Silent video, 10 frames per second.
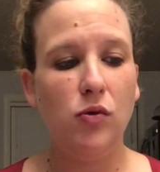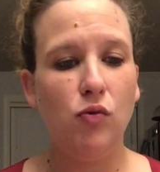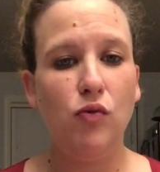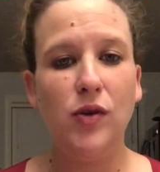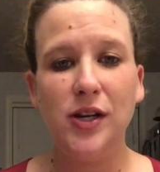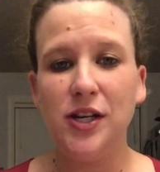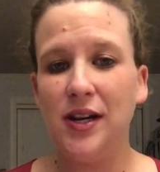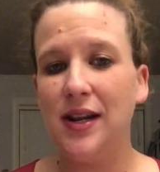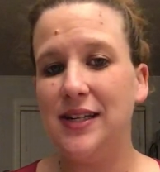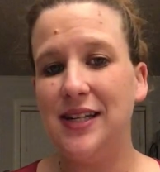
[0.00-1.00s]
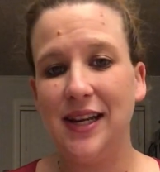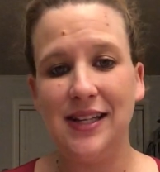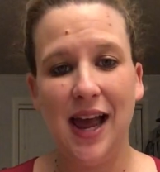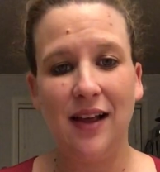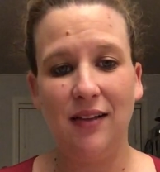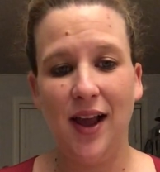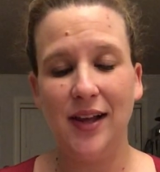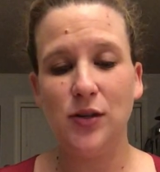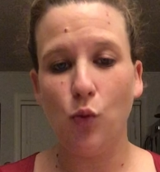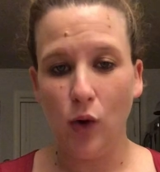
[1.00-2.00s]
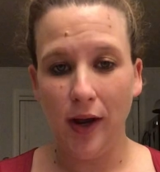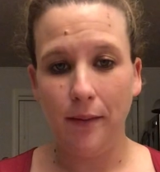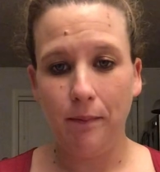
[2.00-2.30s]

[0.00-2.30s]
rigid zigzag lines would.